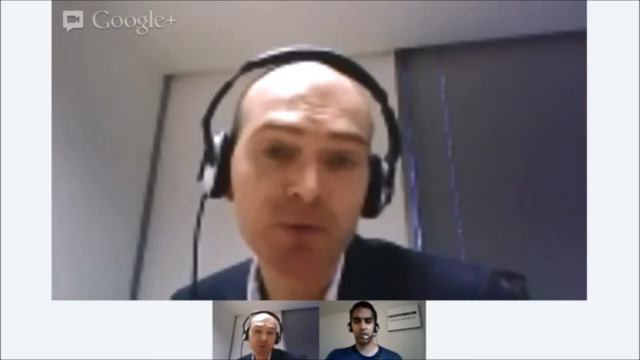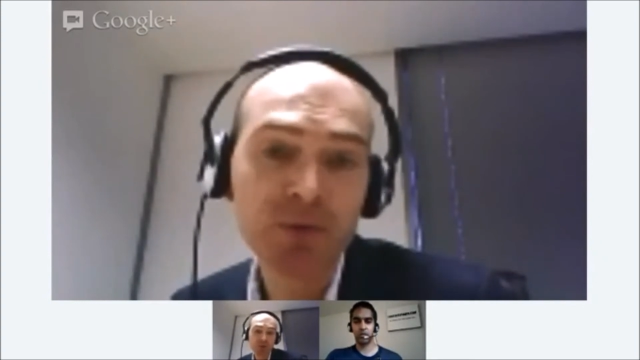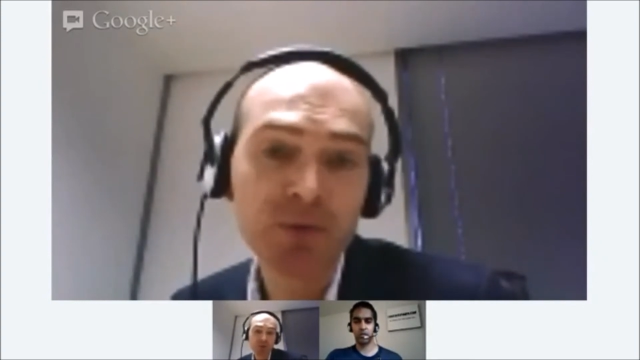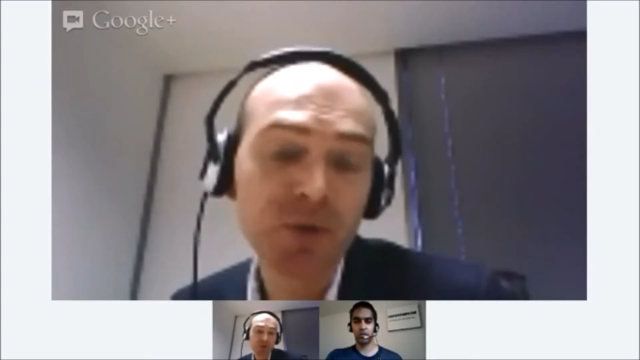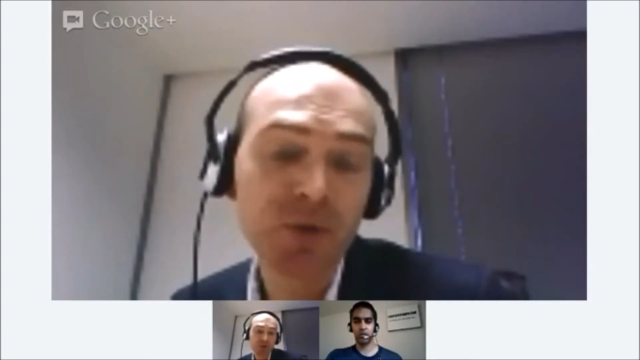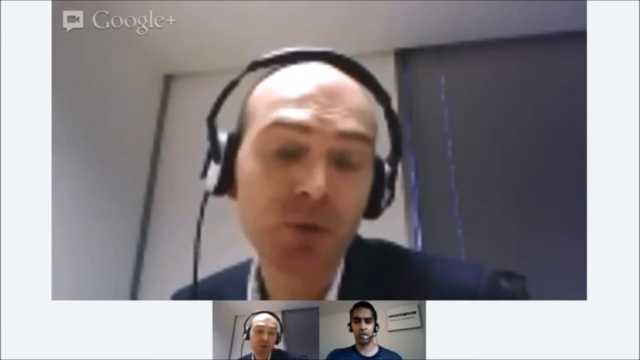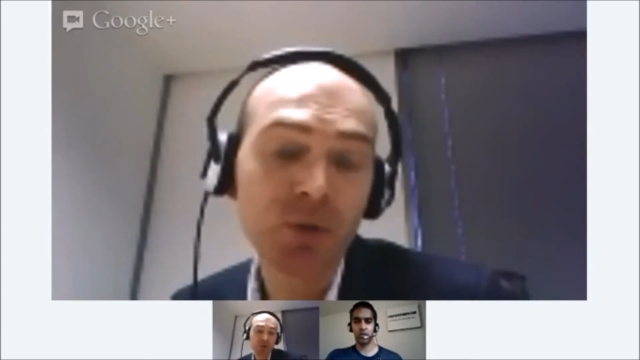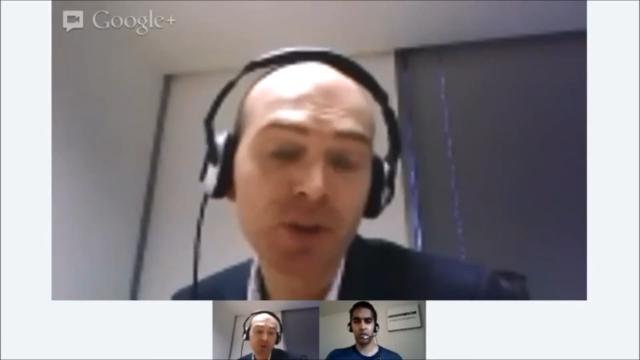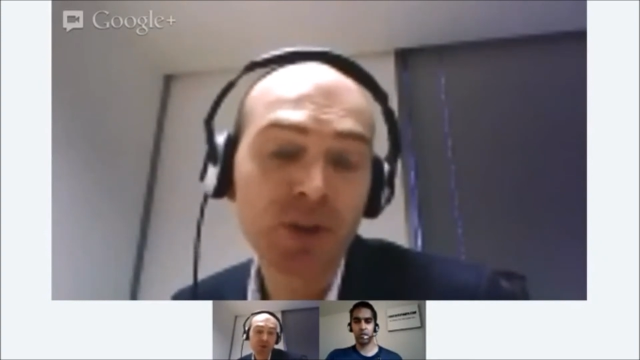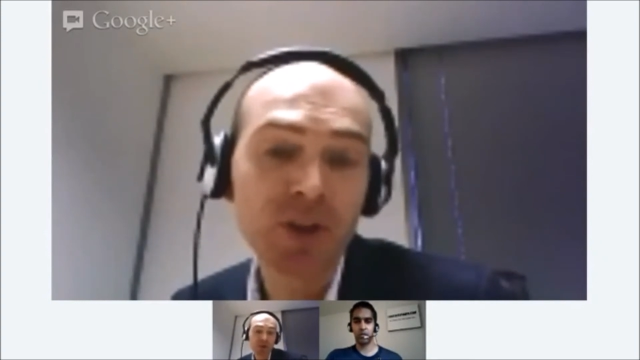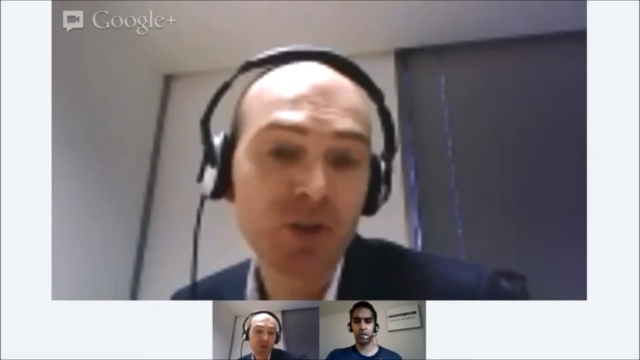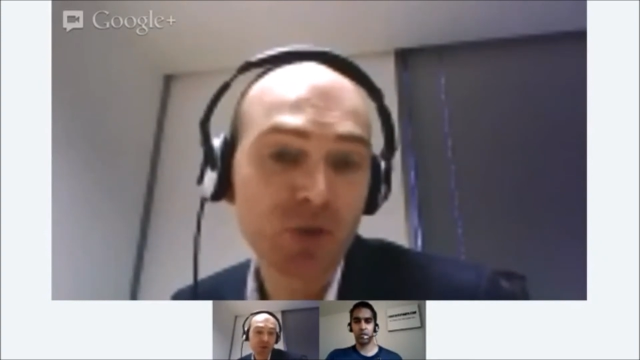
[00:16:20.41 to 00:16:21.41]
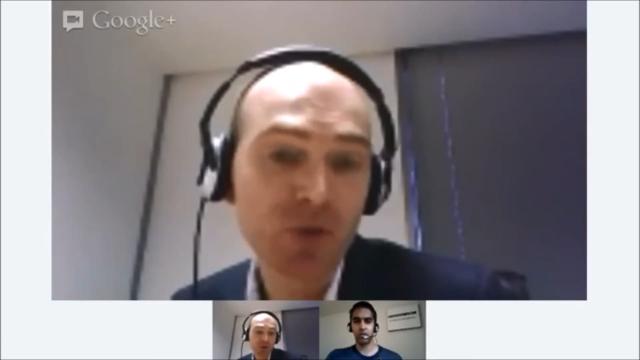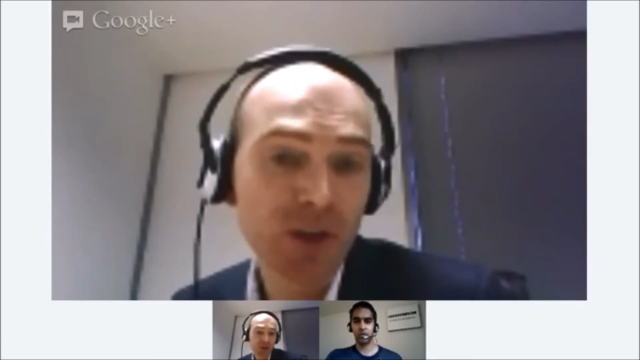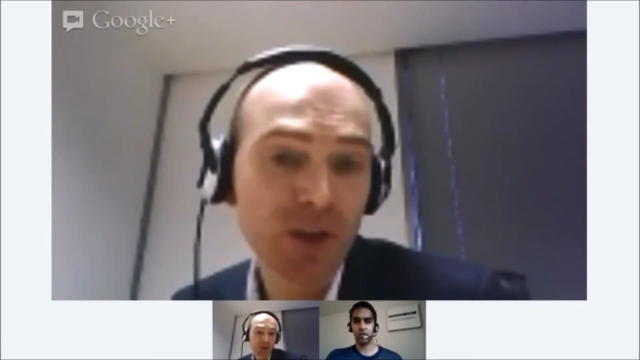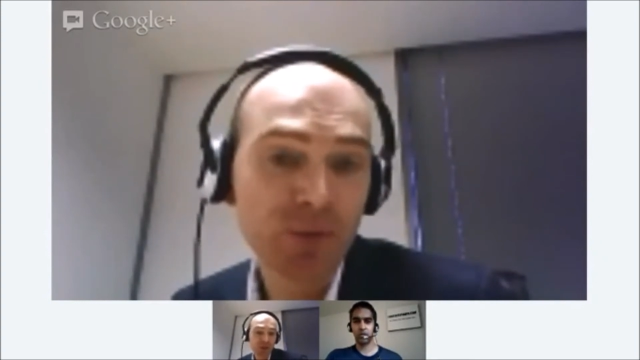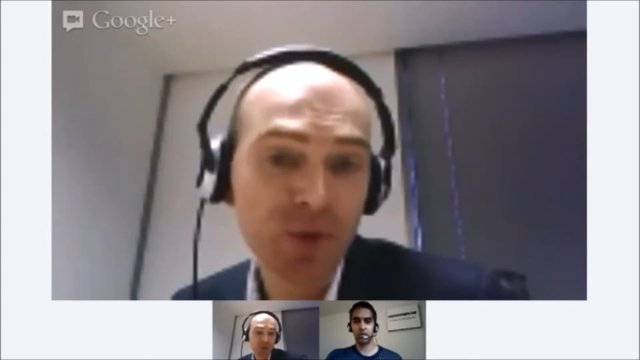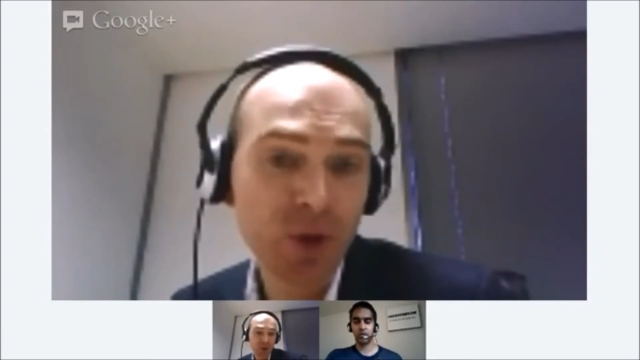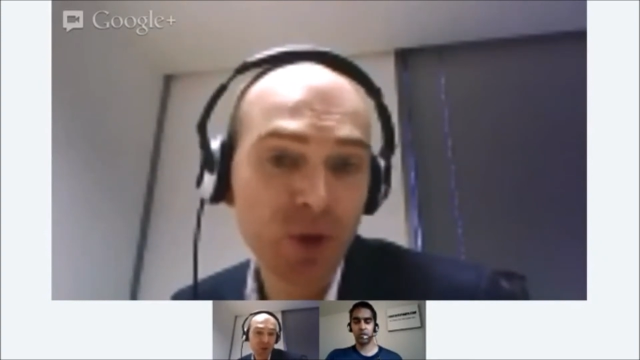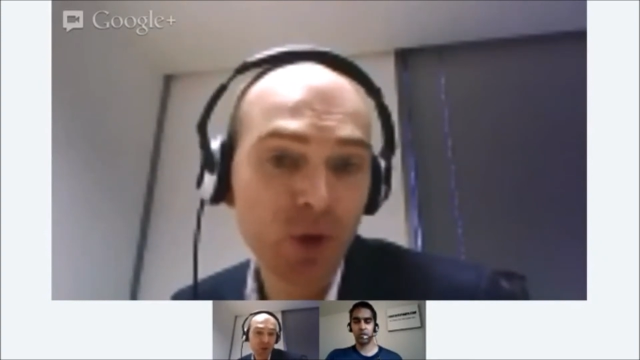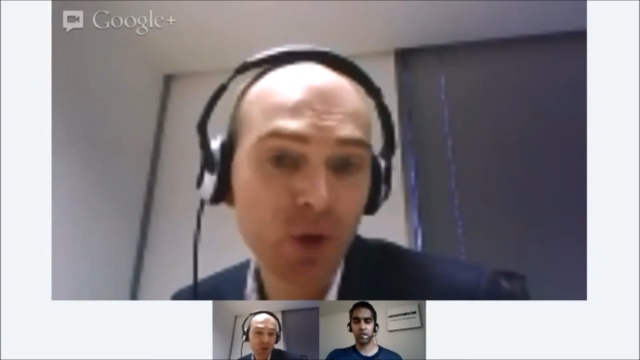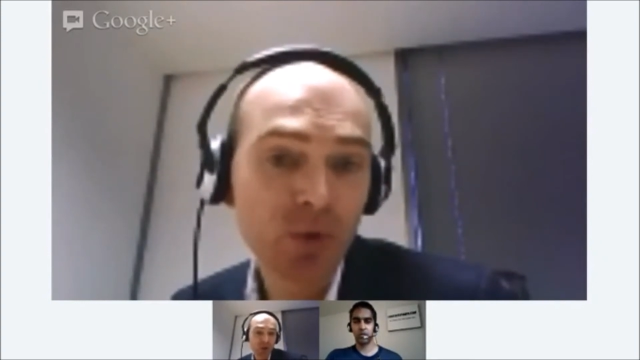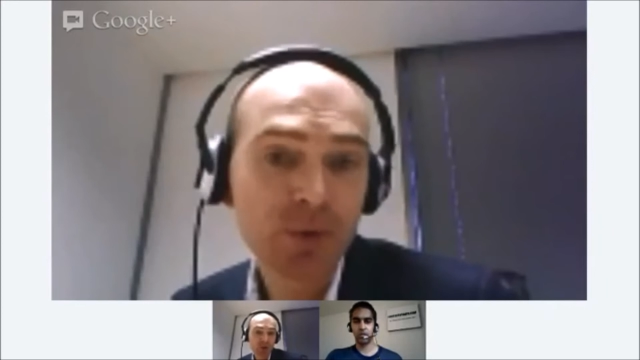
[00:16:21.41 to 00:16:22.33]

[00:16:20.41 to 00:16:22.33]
useful industrially than gold.